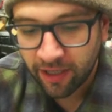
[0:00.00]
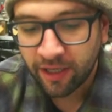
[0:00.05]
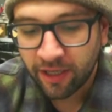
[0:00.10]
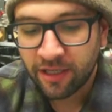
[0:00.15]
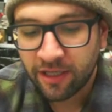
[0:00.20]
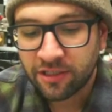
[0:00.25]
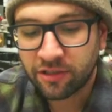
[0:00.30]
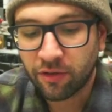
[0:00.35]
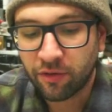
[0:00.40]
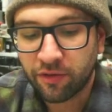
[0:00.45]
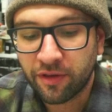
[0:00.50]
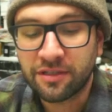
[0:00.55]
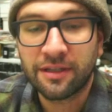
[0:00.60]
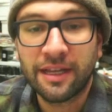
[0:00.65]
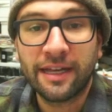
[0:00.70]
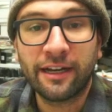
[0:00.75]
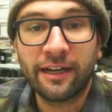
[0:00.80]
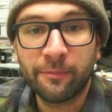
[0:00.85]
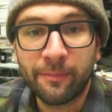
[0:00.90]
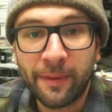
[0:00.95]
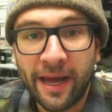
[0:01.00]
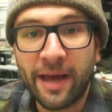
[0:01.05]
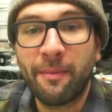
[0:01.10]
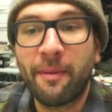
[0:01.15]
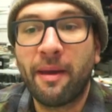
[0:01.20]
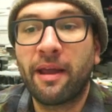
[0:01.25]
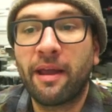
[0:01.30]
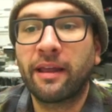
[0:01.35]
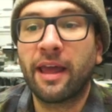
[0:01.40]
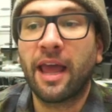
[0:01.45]
So this Lego
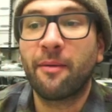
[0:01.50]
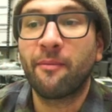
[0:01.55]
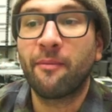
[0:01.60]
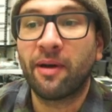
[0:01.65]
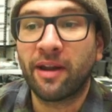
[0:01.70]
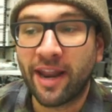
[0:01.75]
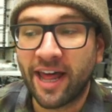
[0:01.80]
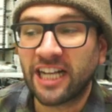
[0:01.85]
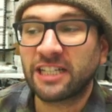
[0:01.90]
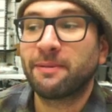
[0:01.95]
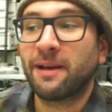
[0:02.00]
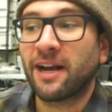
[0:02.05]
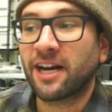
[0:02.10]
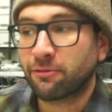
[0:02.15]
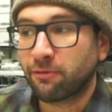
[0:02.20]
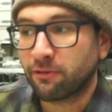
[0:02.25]
Batman game on Xbox